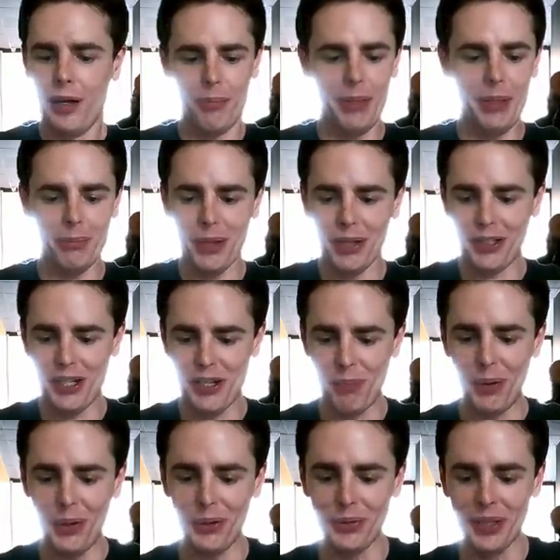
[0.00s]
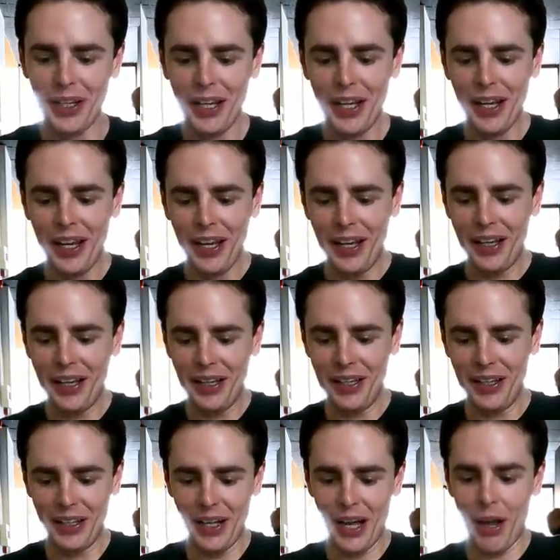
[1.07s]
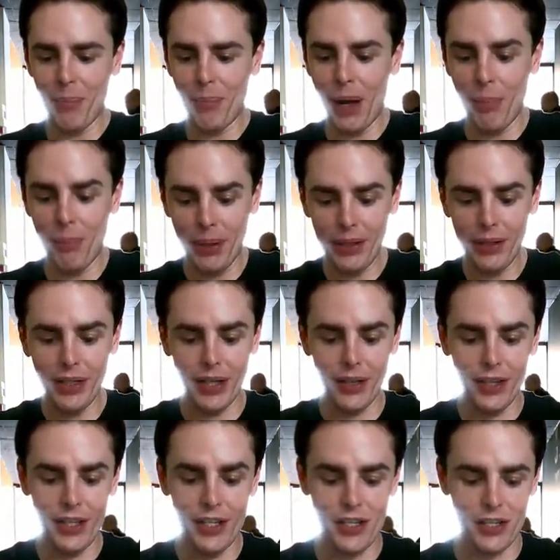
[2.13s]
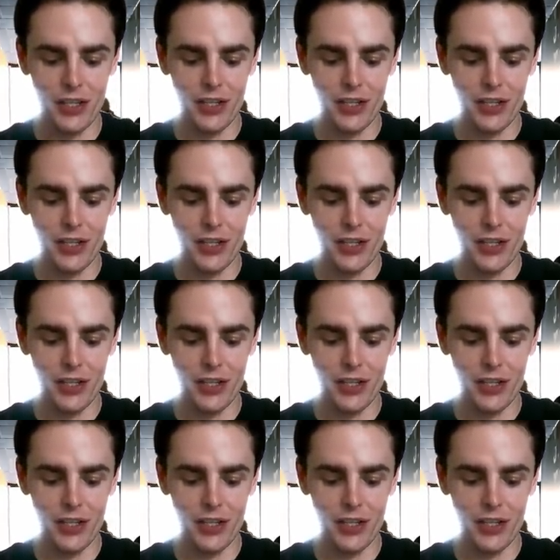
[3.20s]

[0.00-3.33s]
I'm being bloody spoiled. I better eat these